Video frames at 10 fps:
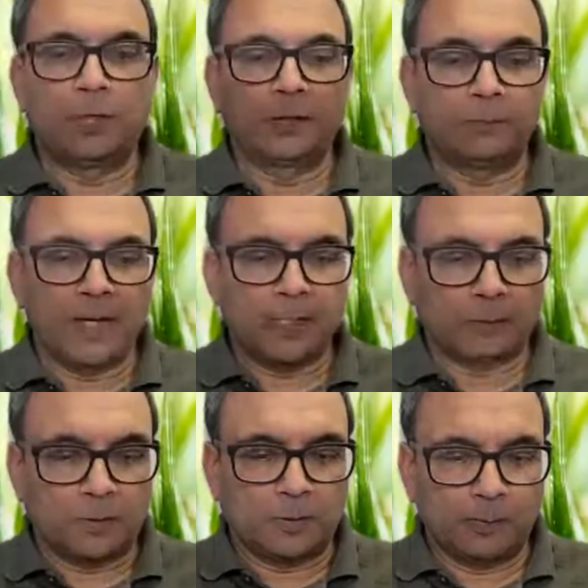the best
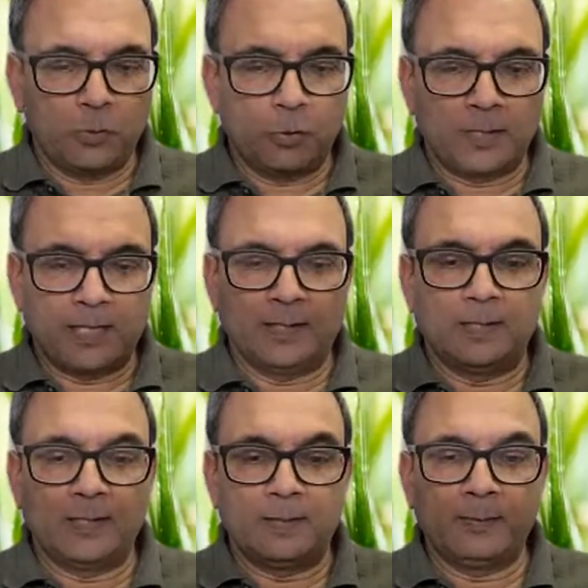for the book and
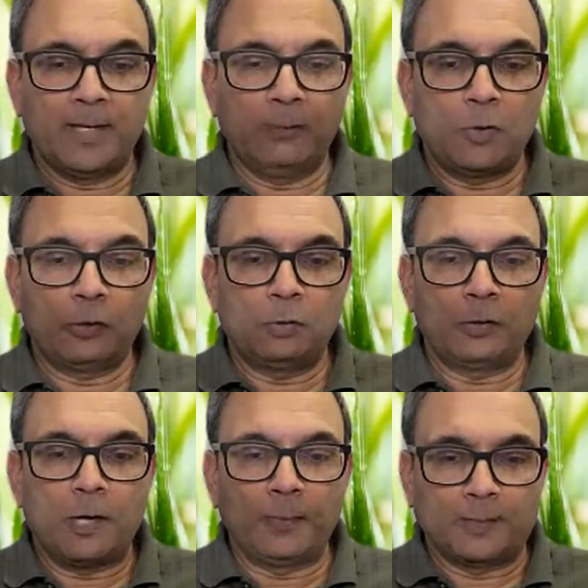many more to
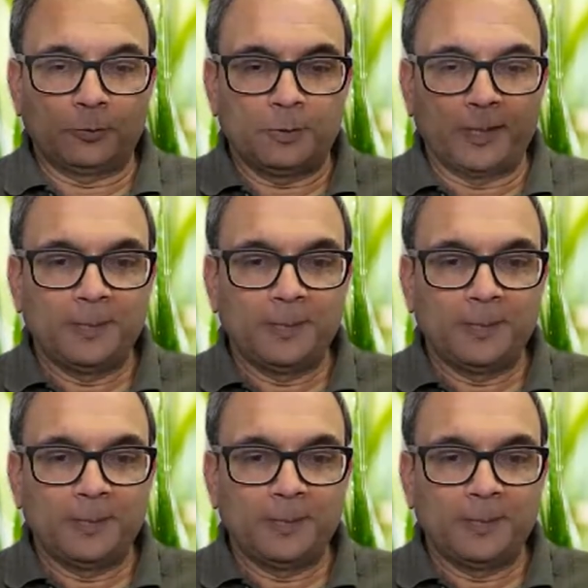come, actually.